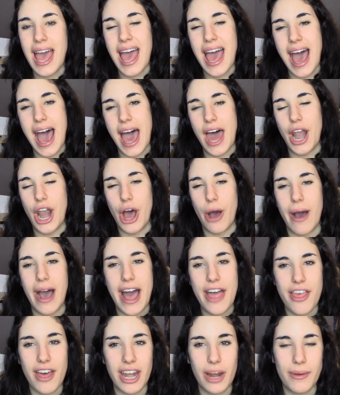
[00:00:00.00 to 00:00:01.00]
I don't know.
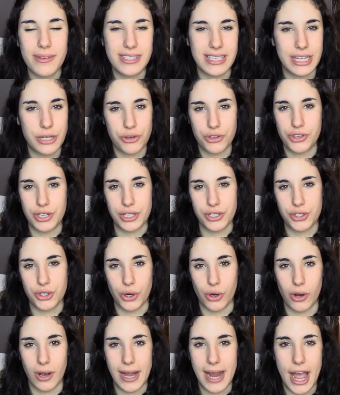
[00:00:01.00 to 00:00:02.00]
I thought it was an interesting
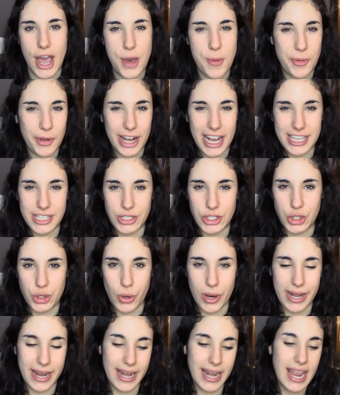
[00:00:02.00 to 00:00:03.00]
story. I hope you guys
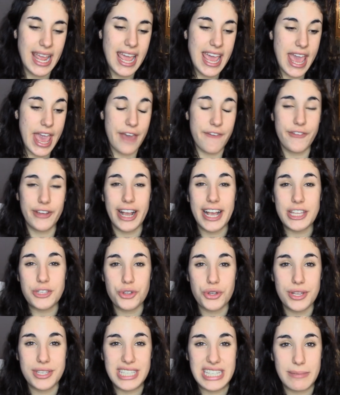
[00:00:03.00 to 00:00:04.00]
enjoyed it. If you guys
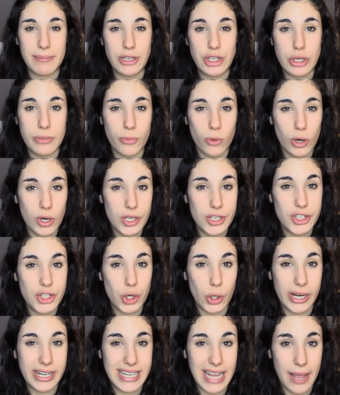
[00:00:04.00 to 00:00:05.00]
want to see me do more
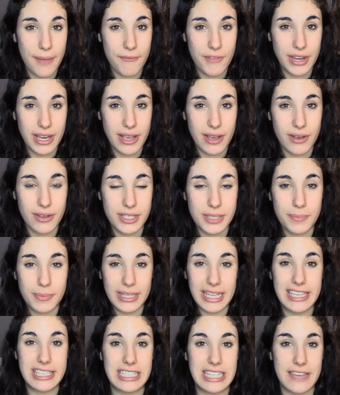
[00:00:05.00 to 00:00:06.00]
story time videos,
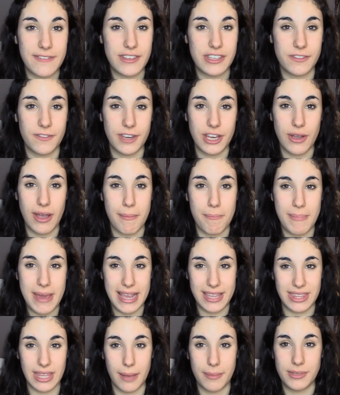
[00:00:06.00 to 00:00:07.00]
please give this video a
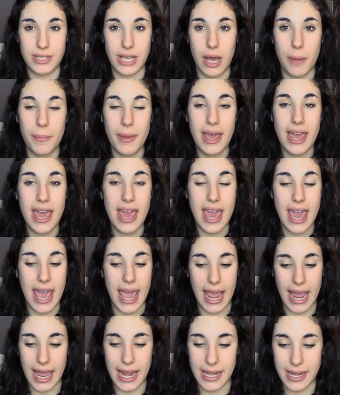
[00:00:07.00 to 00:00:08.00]
big thumbs up.
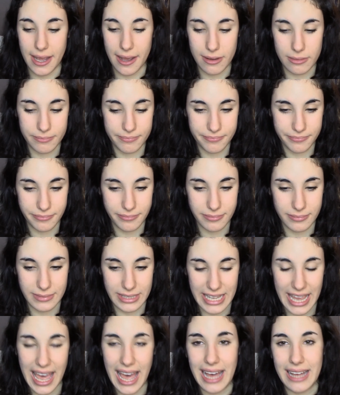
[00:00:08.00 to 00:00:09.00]
And
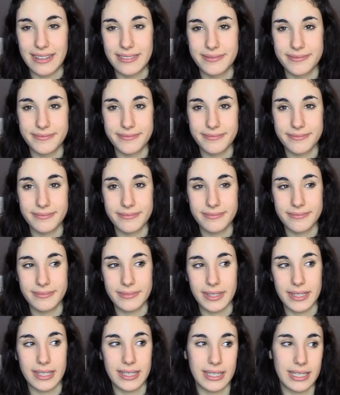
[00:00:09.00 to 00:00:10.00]
yeah.
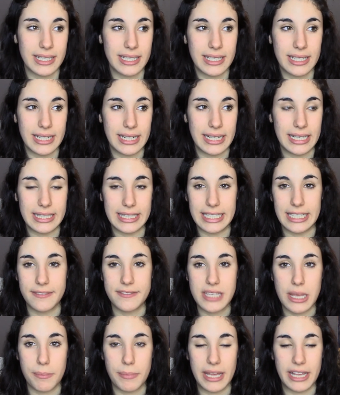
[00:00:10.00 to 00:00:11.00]
Leave
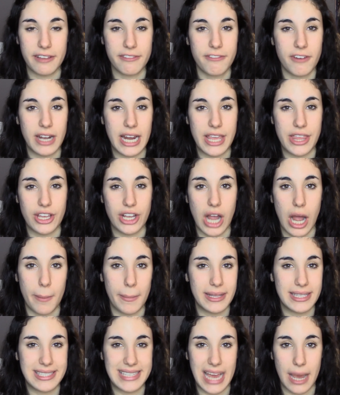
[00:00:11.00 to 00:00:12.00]
something funny in the
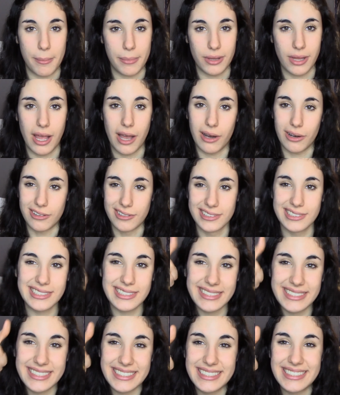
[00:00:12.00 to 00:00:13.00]
comments down below.
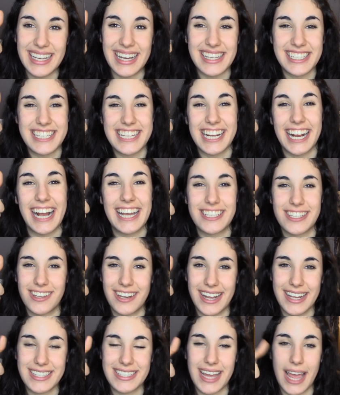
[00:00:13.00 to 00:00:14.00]
I'll see you guys all
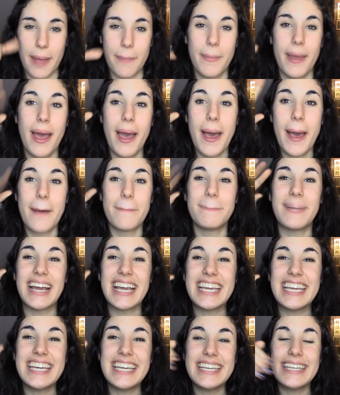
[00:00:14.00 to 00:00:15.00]
next time.
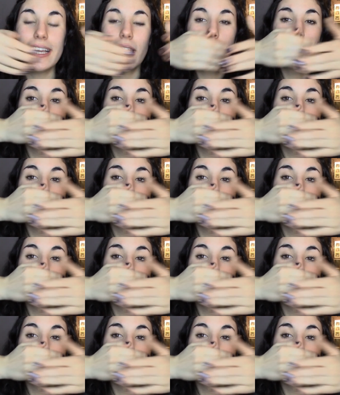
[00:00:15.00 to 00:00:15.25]
Bye!